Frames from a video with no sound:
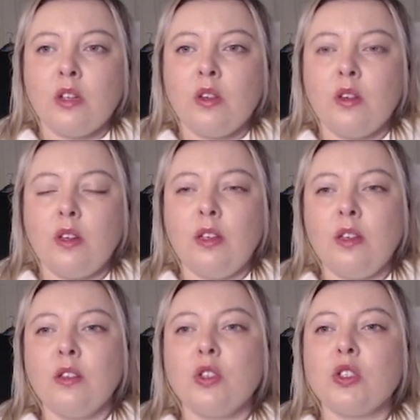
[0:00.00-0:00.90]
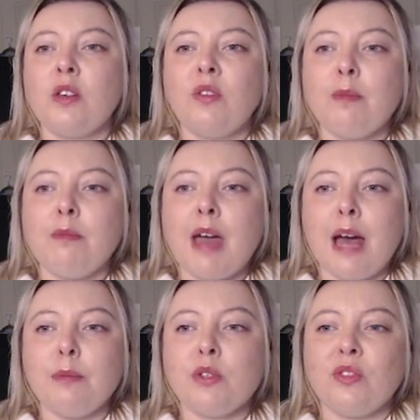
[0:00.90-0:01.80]
There's different
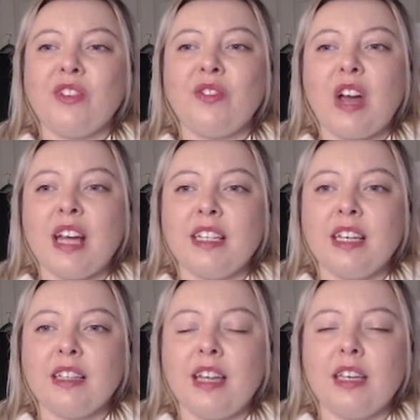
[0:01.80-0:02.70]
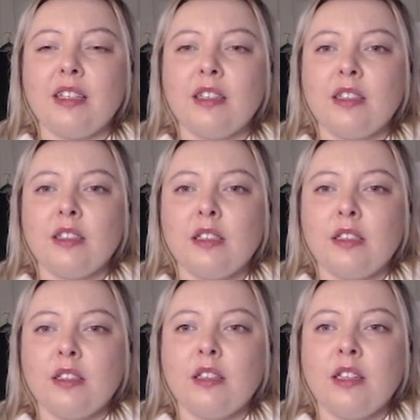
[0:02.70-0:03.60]
maps for finding, like,
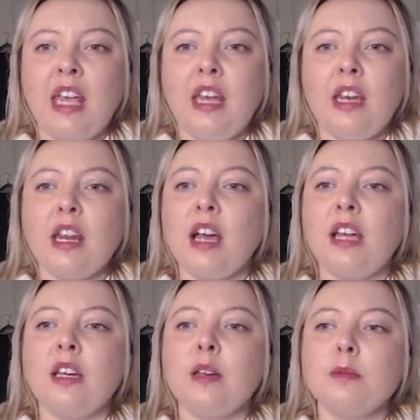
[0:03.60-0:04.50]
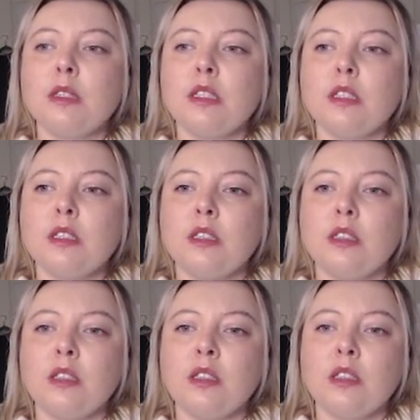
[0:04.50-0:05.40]
hidden items.
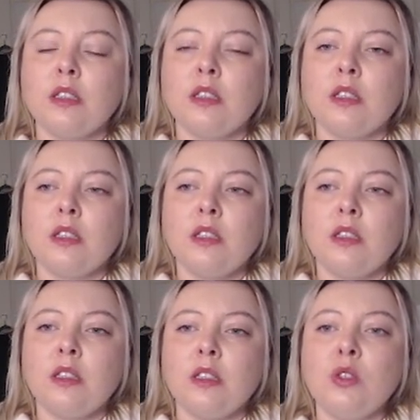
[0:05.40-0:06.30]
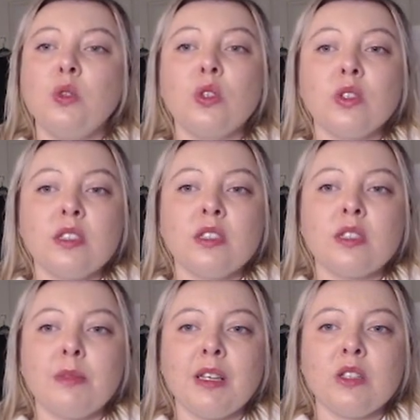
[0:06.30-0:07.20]
Noodles is
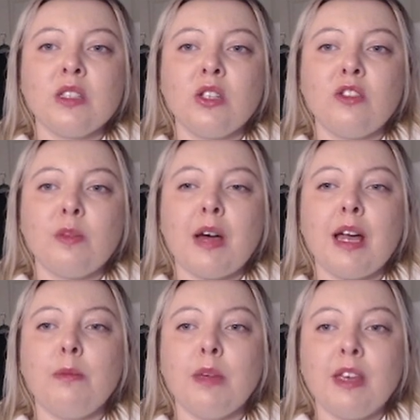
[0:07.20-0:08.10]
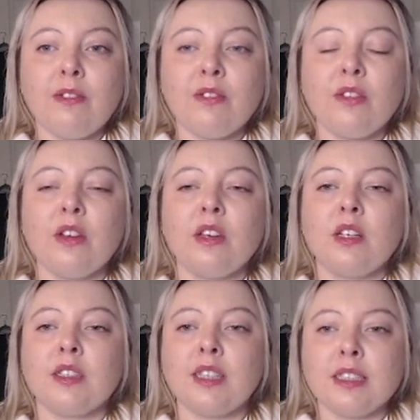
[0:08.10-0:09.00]
something else that you have to buy. Beef,
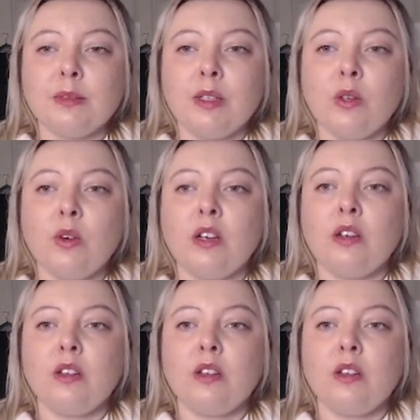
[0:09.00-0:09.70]
sesame oil.